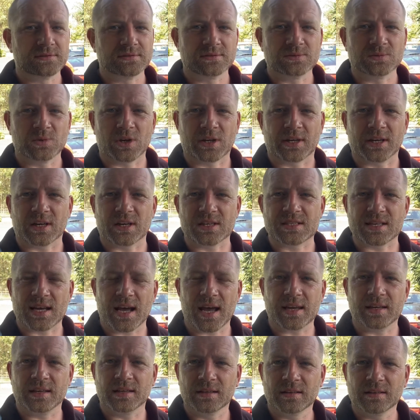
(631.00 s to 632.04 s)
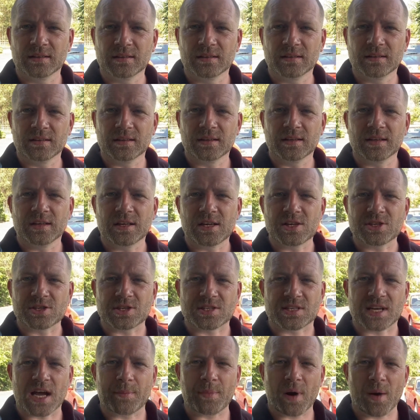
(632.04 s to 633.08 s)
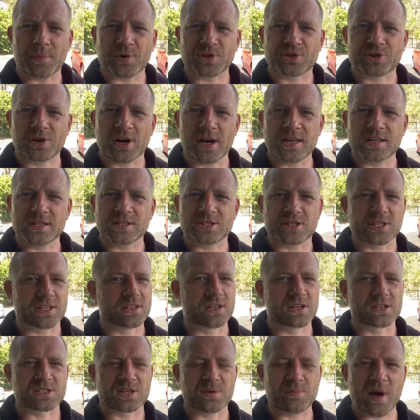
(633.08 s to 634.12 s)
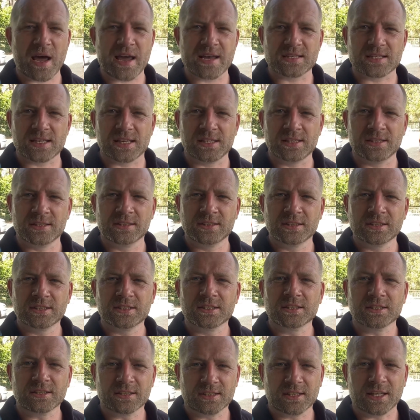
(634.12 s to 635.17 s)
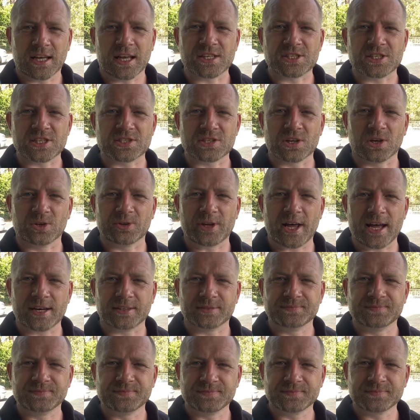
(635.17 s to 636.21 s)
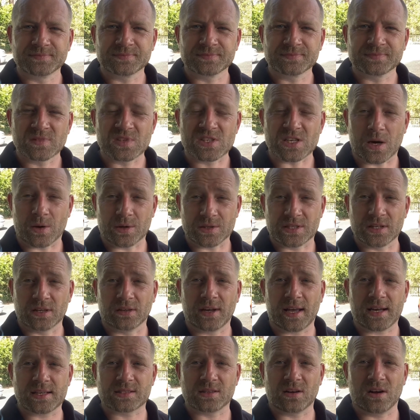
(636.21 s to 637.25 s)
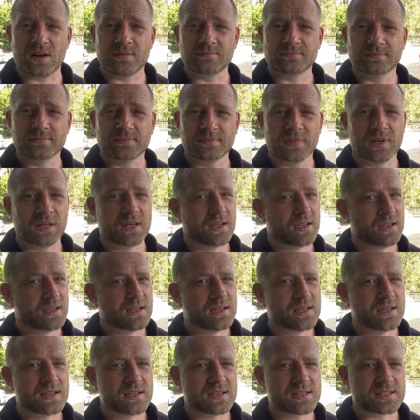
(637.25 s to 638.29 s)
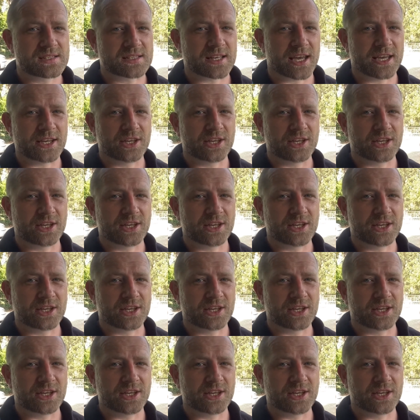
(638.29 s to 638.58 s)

what can I say? She's come up a treat, she looks amazing, and she's all done. So until next time, stay